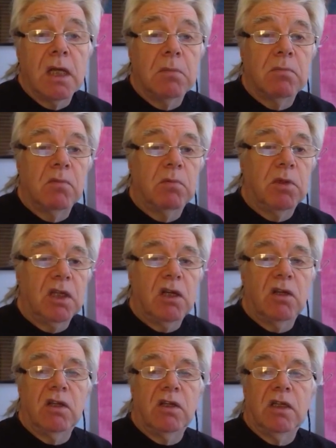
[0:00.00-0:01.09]

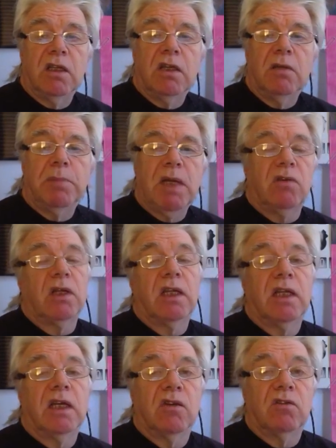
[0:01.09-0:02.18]
But basically,
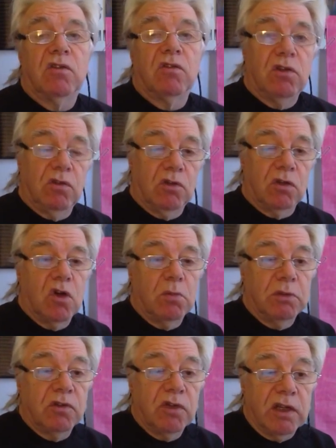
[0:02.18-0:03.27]
the answer is to use your
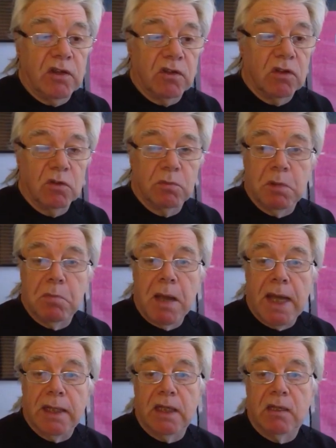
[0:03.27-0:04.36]
common sense, not be
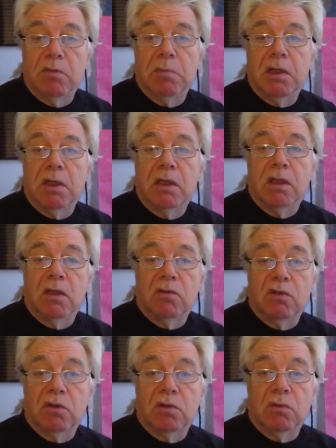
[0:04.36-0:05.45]
panicked by
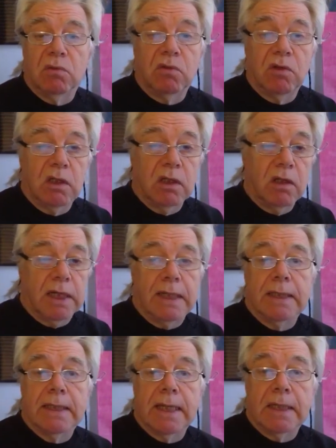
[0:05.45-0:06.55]
articles like
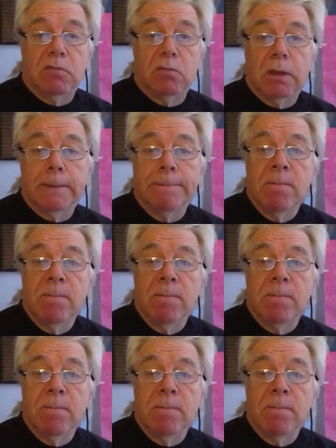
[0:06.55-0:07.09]
that one.